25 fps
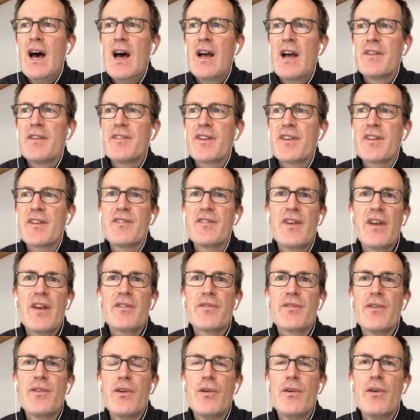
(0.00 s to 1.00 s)

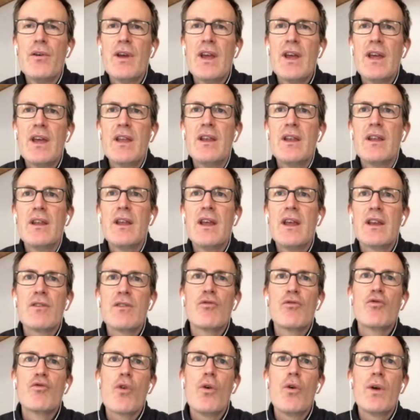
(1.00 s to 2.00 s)
successful in
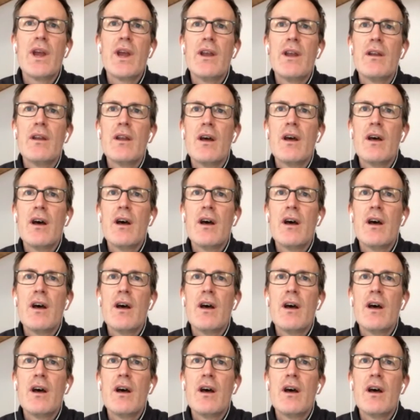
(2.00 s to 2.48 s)
growing